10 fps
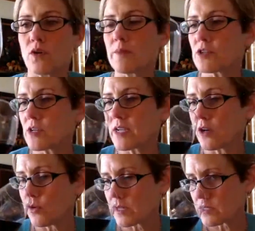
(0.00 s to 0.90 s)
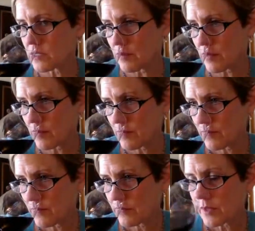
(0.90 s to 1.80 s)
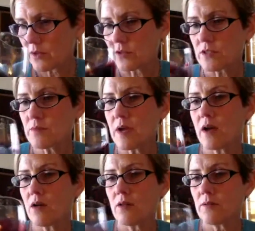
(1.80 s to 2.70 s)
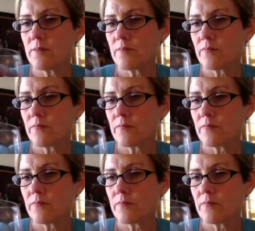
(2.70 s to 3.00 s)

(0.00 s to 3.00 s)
I'm just gonna take a quick sip, a little smell.